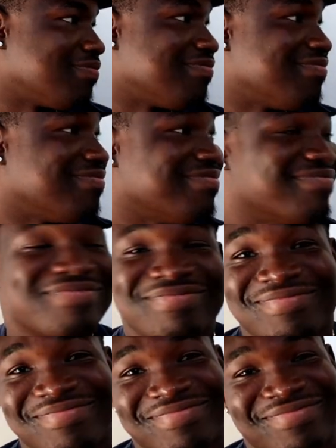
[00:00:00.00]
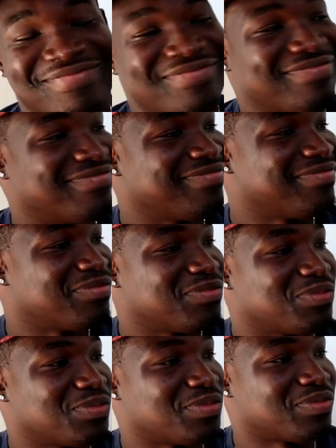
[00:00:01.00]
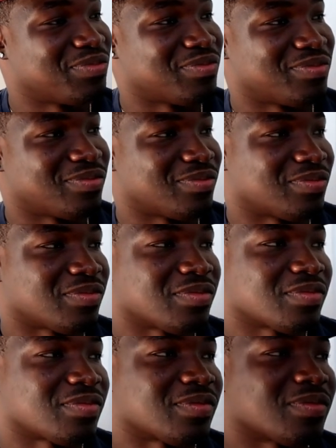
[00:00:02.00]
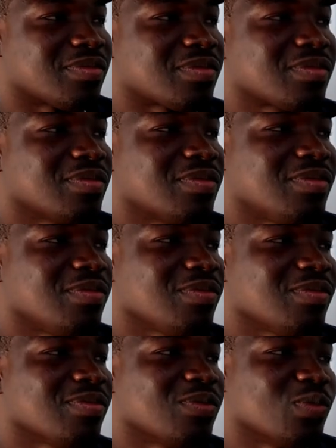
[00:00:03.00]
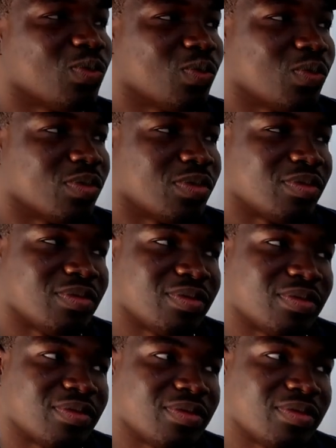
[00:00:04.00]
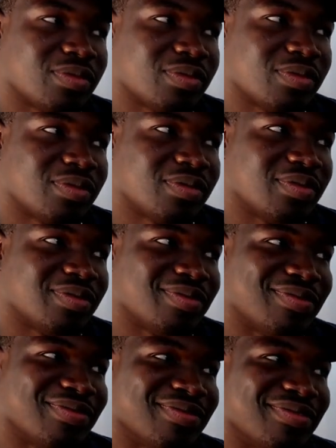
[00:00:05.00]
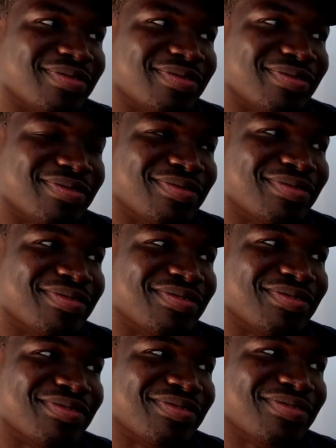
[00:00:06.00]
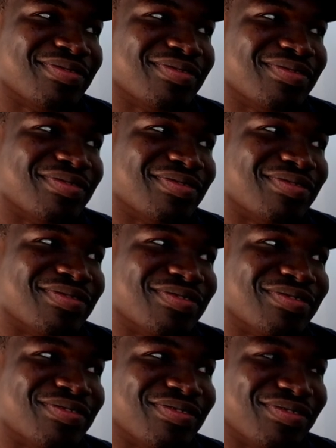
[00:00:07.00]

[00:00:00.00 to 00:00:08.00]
The person shown says nothing.